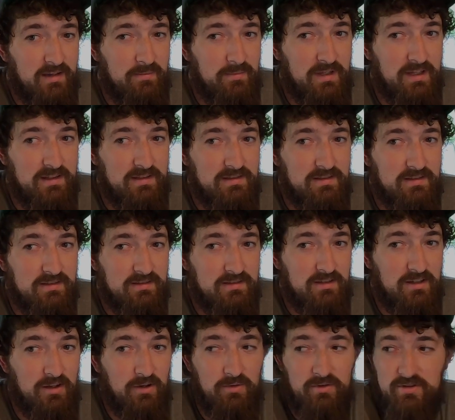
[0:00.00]
It means,
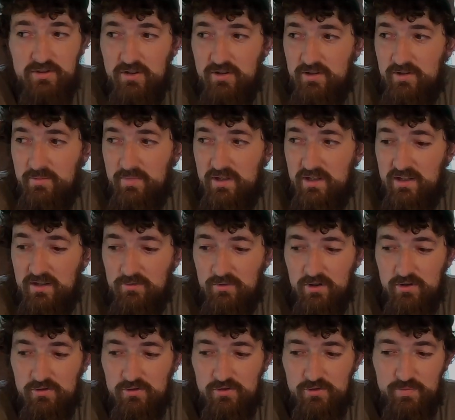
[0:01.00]
you know, it's good to be
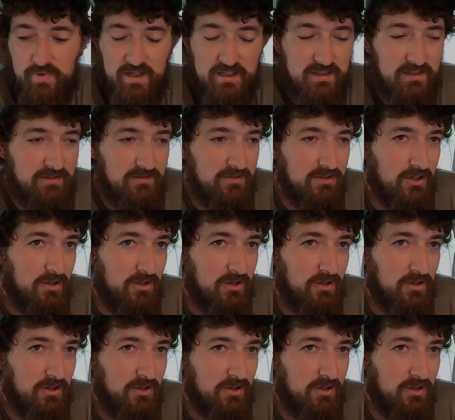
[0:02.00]
retrospective